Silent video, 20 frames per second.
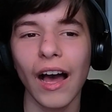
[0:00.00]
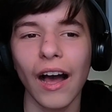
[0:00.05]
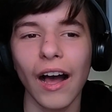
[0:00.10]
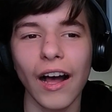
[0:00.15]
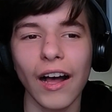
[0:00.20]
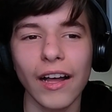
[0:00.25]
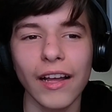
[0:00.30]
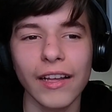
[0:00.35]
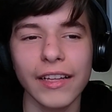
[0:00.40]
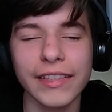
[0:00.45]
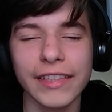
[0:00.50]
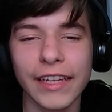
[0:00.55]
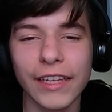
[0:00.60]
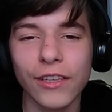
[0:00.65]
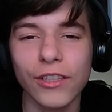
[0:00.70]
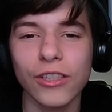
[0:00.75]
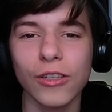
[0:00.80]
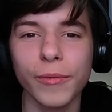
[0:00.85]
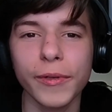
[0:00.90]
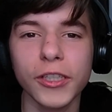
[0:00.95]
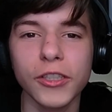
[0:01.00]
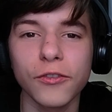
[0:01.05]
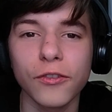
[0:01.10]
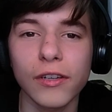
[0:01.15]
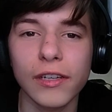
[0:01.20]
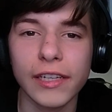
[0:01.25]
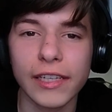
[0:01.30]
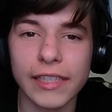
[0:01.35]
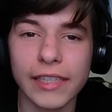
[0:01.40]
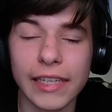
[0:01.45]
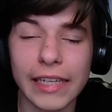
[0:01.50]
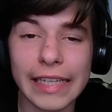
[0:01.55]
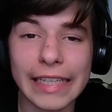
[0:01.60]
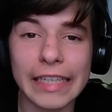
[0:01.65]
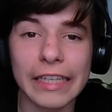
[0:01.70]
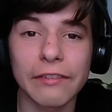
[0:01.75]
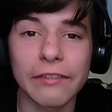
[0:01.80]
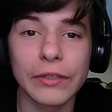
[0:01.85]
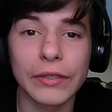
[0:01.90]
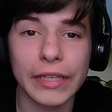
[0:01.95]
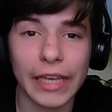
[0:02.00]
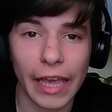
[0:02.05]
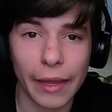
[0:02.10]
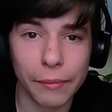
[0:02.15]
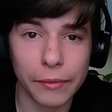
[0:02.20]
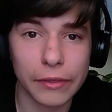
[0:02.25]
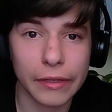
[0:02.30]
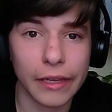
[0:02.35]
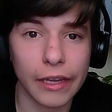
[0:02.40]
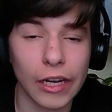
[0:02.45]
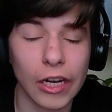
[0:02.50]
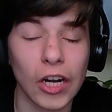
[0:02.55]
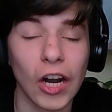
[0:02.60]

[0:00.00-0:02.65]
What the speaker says: Thank you so much for listening. If you came to here,